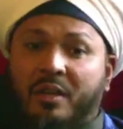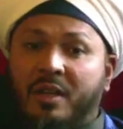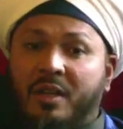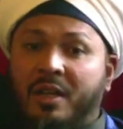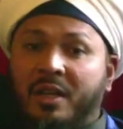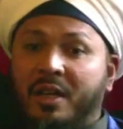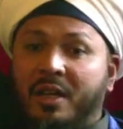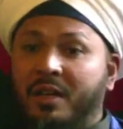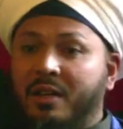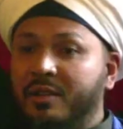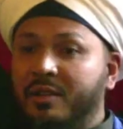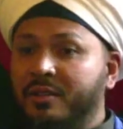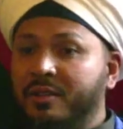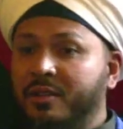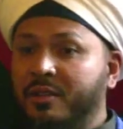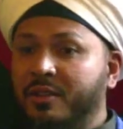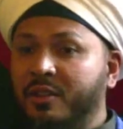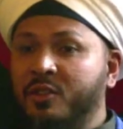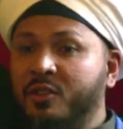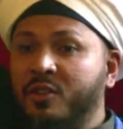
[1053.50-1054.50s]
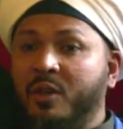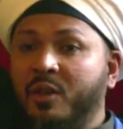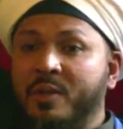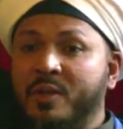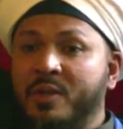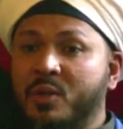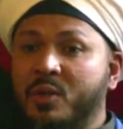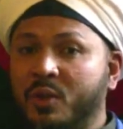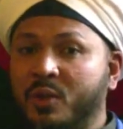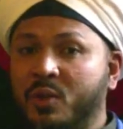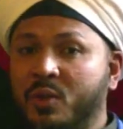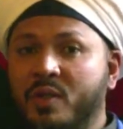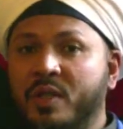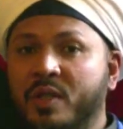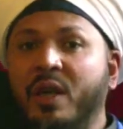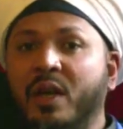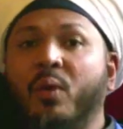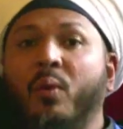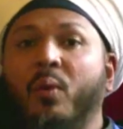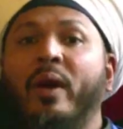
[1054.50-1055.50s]
Allah is always going to
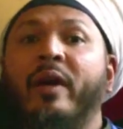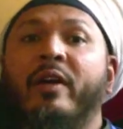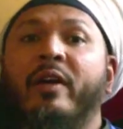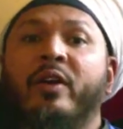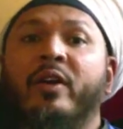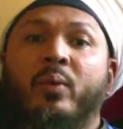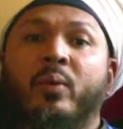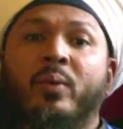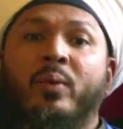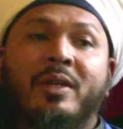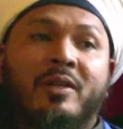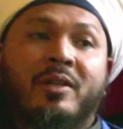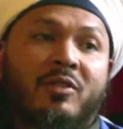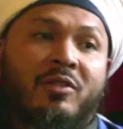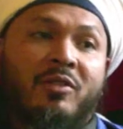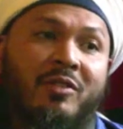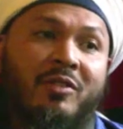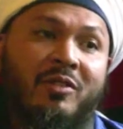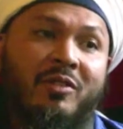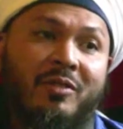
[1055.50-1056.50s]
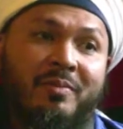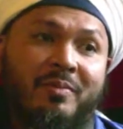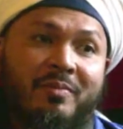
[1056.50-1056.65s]
say, where are your witnesses?